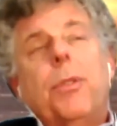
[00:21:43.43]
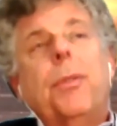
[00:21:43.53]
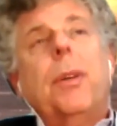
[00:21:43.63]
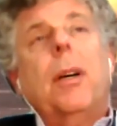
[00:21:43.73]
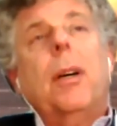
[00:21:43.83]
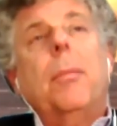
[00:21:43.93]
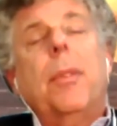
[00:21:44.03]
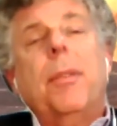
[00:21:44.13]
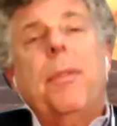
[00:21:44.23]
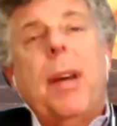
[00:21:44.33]

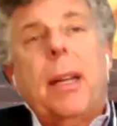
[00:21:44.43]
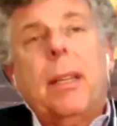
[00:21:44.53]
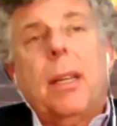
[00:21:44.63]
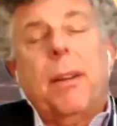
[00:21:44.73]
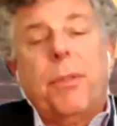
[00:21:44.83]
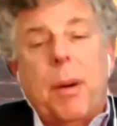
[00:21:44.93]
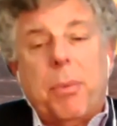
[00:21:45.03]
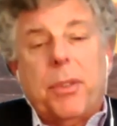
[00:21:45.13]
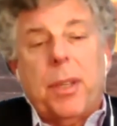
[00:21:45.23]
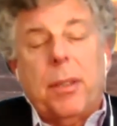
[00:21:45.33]
from the fact that I've
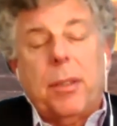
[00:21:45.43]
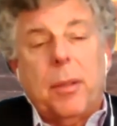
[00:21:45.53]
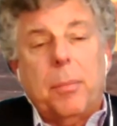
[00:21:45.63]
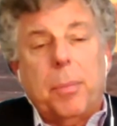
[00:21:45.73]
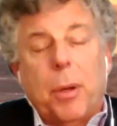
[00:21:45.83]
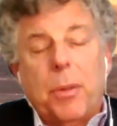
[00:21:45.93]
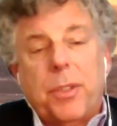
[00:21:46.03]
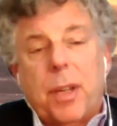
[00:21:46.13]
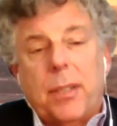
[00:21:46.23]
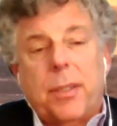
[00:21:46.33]
represented both
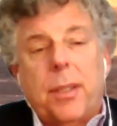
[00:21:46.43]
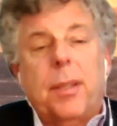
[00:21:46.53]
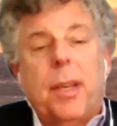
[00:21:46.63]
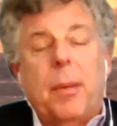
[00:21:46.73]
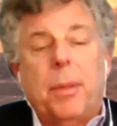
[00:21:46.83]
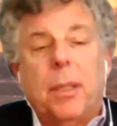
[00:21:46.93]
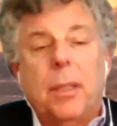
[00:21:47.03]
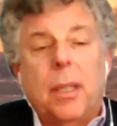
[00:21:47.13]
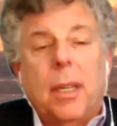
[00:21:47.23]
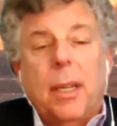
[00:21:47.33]
sides of the table